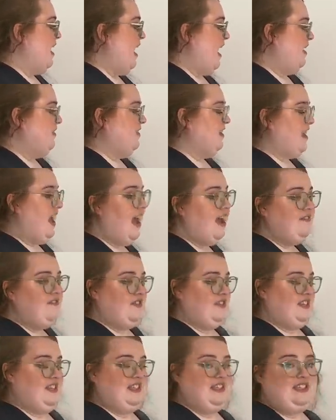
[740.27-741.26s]
and the
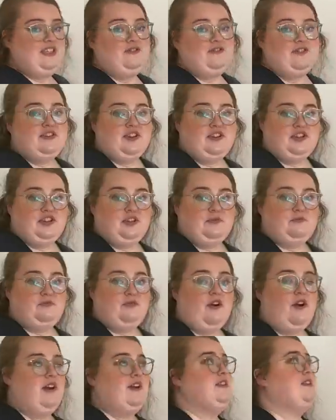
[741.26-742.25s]
canvas is still such a good
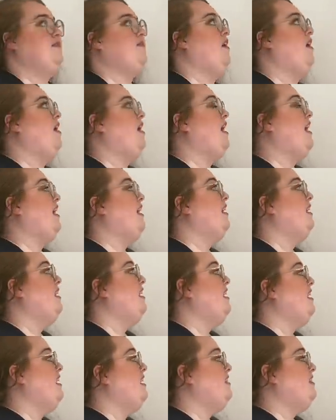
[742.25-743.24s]
price. If I
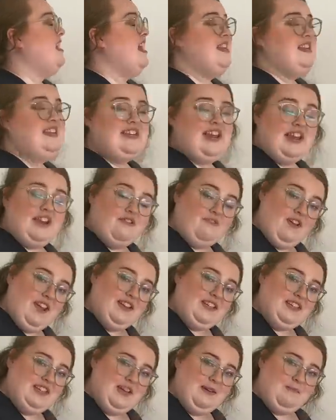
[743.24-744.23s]
then
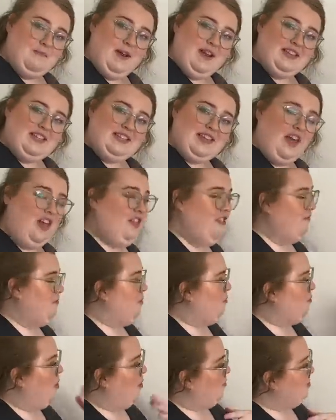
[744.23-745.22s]
decorated it myself,
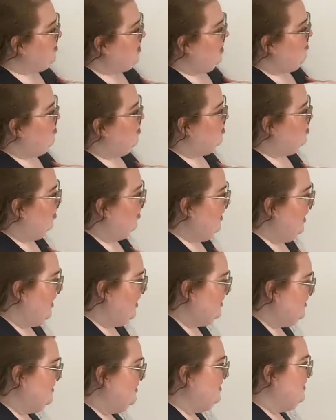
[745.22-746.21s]
but what would I put on
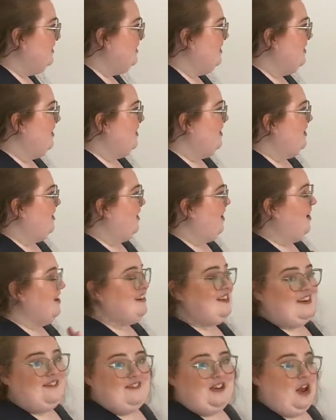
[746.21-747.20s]
it? I
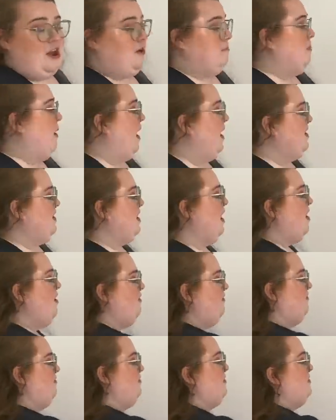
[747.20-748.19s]
don't know, but I
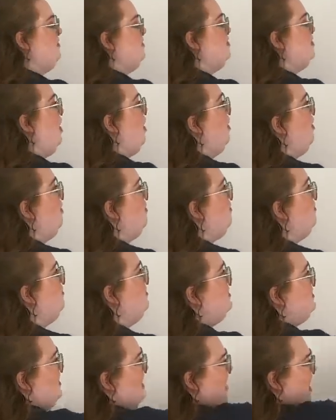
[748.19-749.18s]
loved the
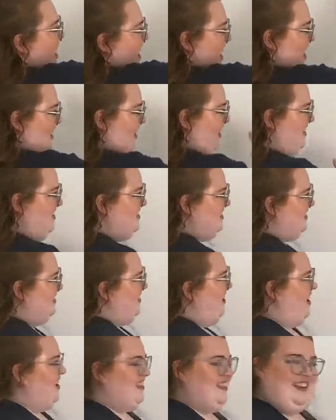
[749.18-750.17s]
tones and I just
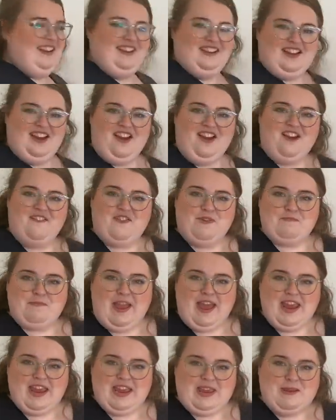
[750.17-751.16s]
like the little curvy
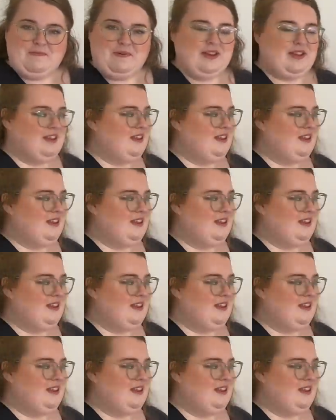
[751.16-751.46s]
babe